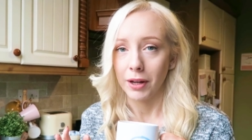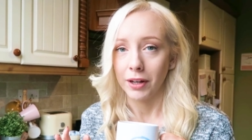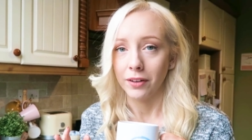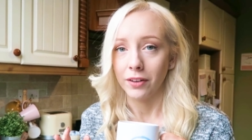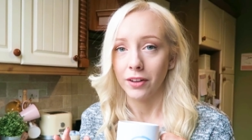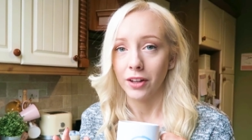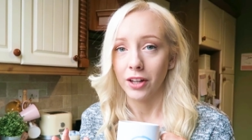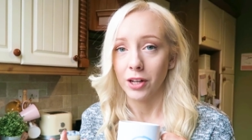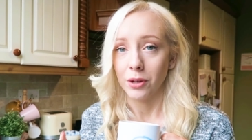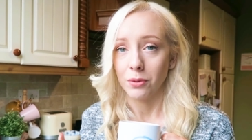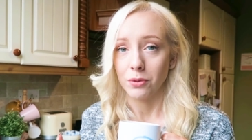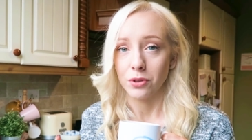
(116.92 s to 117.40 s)
And it
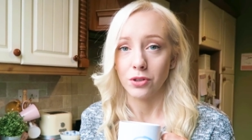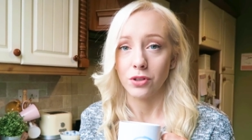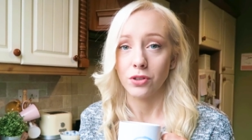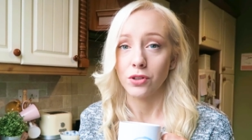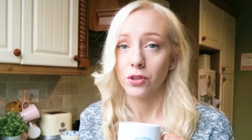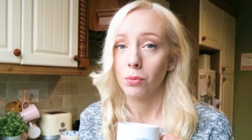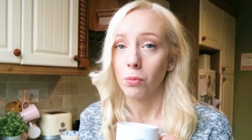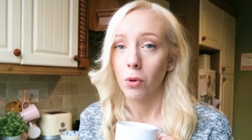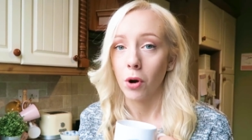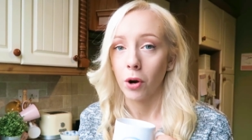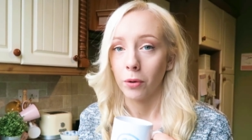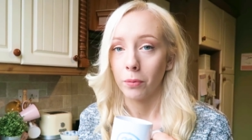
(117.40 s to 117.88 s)
meant that it
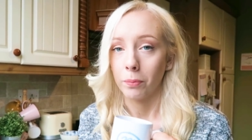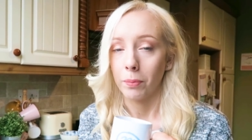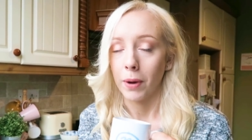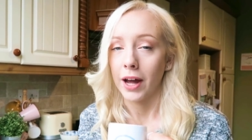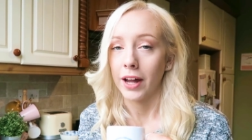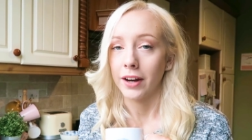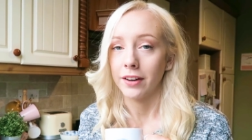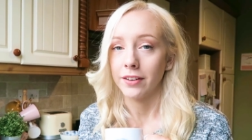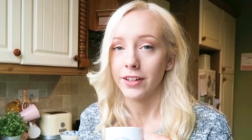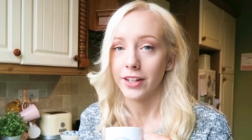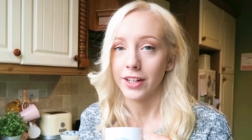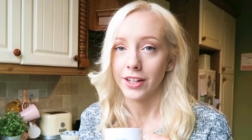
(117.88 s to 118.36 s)
was just a
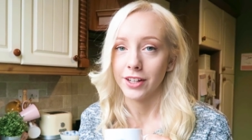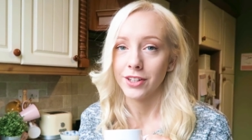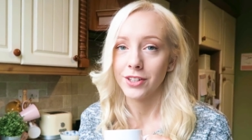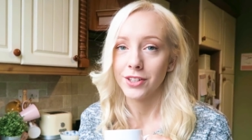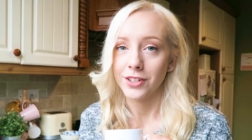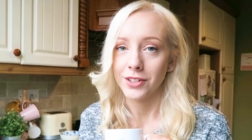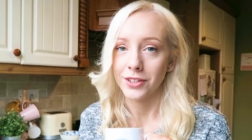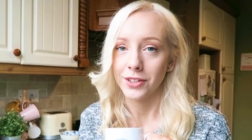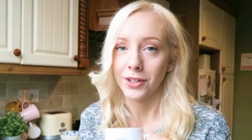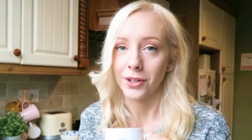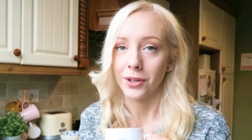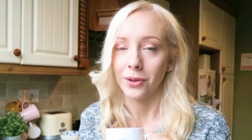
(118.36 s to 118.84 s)
one pan
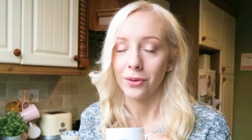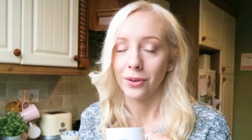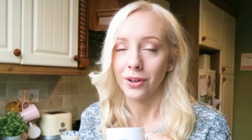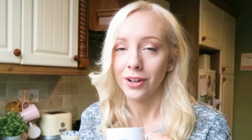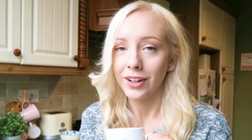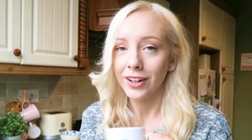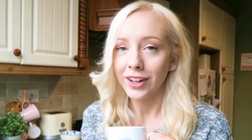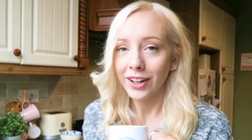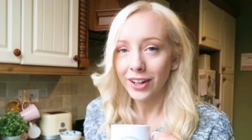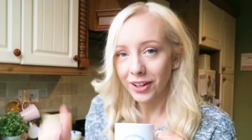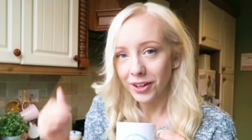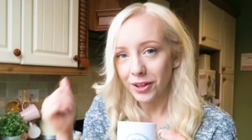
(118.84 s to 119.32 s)
dish,
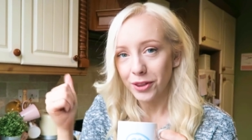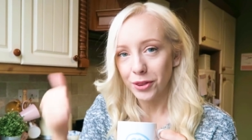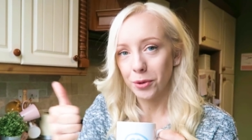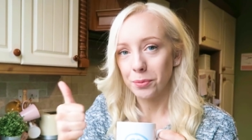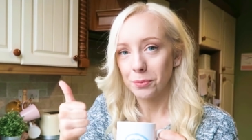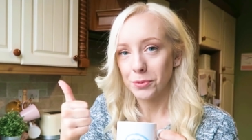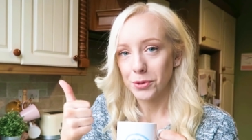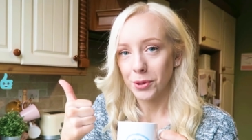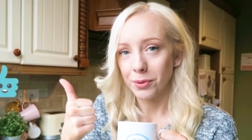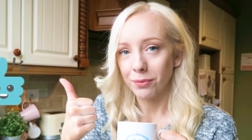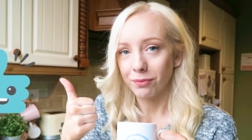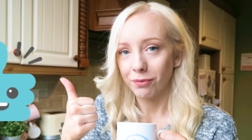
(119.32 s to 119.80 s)
so
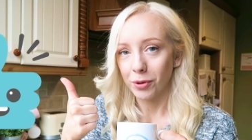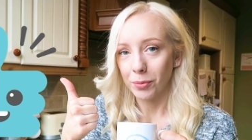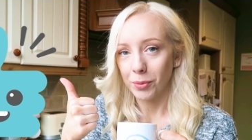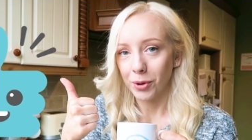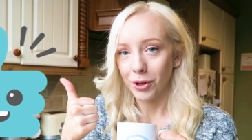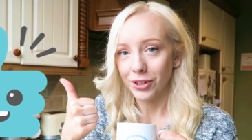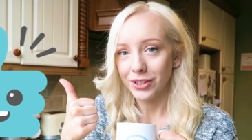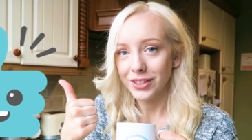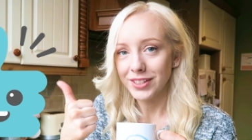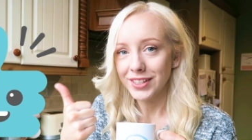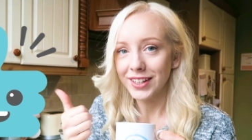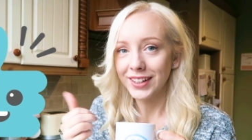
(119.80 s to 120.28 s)
thumbs up
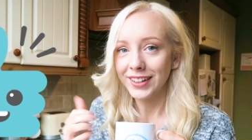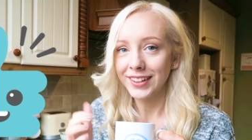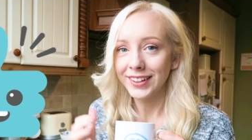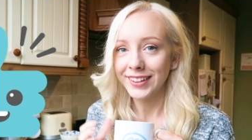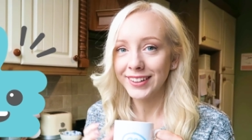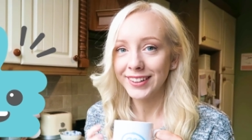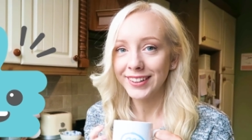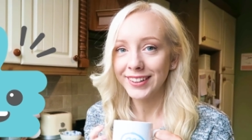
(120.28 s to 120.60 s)
from us.